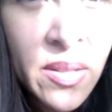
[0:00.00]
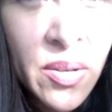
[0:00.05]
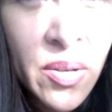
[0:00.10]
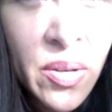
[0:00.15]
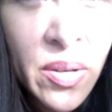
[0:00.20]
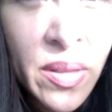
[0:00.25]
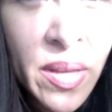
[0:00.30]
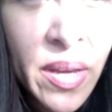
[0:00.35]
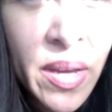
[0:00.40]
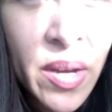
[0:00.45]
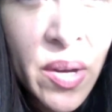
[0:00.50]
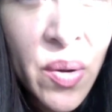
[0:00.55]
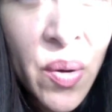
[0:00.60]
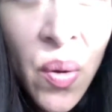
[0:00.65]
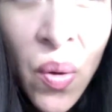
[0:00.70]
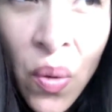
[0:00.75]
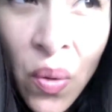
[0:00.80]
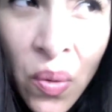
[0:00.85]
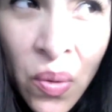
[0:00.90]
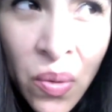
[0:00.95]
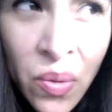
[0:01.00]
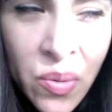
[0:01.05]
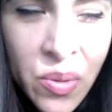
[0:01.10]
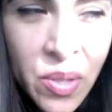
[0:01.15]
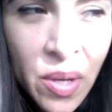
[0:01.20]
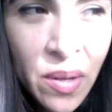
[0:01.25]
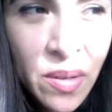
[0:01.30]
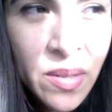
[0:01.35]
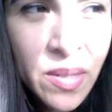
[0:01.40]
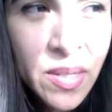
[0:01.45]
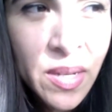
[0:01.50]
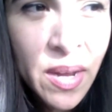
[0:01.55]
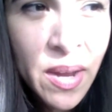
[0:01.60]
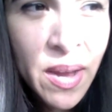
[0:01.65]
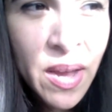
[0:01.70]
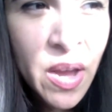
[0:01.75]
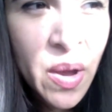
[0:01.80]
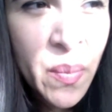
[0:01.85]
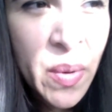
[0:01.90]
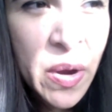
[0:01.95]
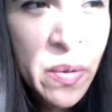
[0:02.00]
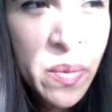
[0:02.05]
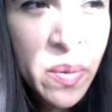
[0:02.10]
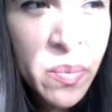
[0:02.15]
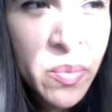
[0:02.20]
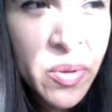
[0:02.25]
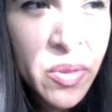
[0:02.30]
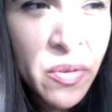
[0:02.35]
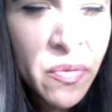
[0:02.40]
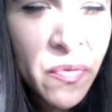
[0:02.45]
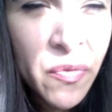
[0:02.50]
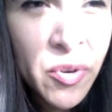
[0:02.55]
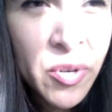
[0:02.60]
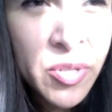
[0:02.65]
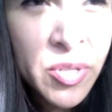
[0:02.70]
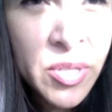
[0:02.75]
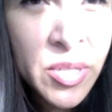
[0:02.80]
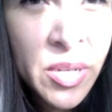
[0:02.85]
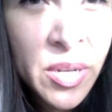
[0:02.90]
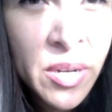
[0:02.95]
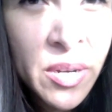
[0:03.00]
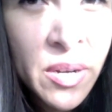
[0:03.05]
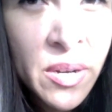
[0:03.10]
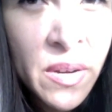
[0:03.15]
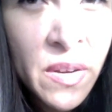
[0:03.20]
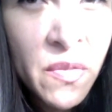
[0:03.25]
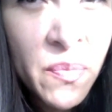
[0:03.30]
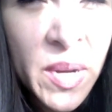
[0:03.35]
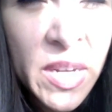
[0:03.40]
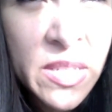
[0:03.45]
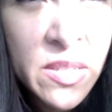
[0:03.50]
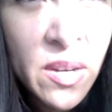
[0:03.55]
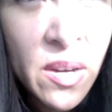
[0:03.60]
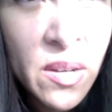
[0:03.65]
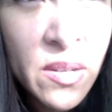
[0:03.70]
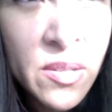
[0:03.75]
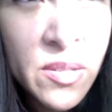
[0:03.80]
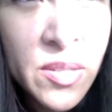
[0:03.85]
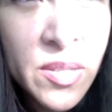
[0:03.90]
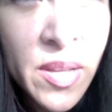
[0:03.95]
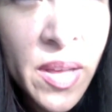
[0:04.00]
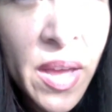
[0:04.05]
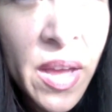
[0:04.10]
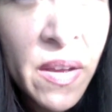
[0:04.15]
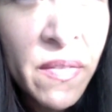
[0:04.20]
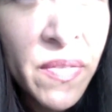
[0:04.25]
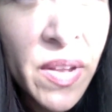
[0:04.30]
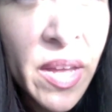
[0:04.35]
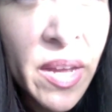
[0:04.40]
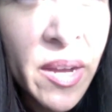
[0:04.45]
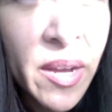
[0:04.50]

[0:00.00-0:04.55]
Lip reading: They get colds all the time. I remember the first year of my toddler's life, like